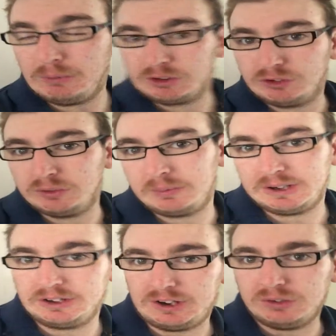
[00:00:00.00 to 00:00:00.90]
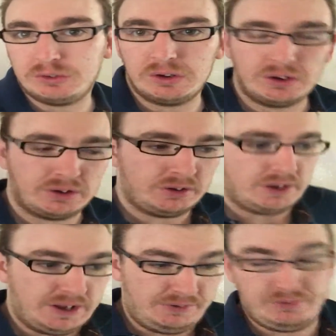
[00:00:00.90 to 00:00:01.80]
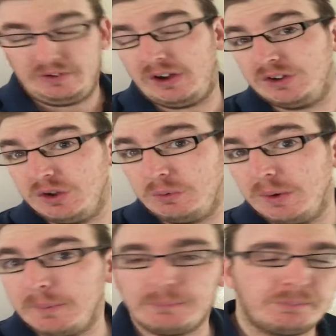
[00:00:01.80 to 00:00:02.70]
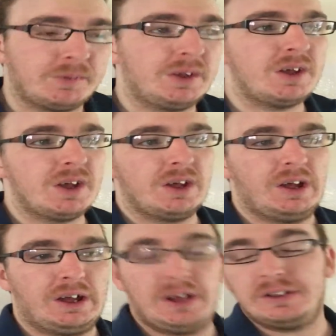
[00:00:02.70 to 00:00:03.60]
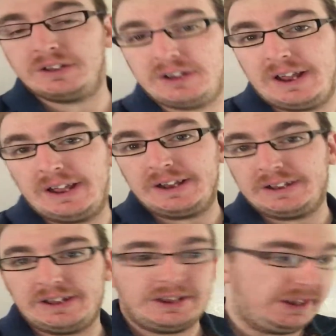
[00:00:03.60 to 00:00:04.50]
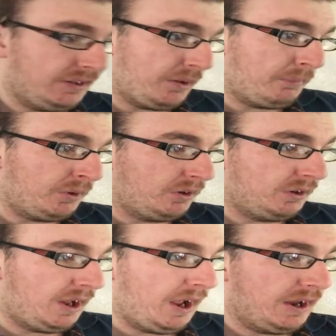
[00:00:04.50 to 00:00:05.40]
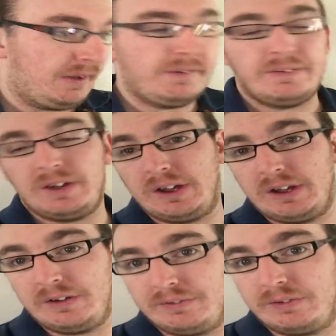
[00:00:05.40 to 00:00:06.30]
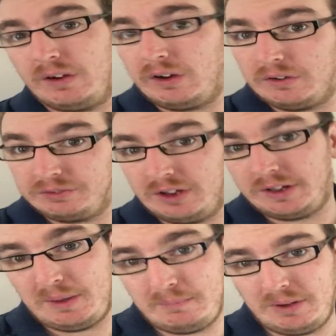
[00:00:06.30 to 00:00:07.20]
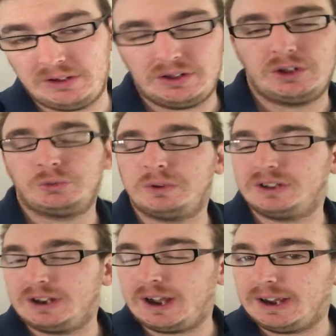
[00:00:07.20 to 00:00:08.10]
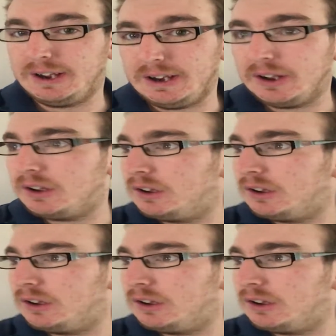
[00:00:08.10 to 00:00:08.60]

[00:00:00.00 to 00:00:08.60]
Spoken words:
Welcome to my channel, if you are new. Today is Monday the 30th of September, 2019.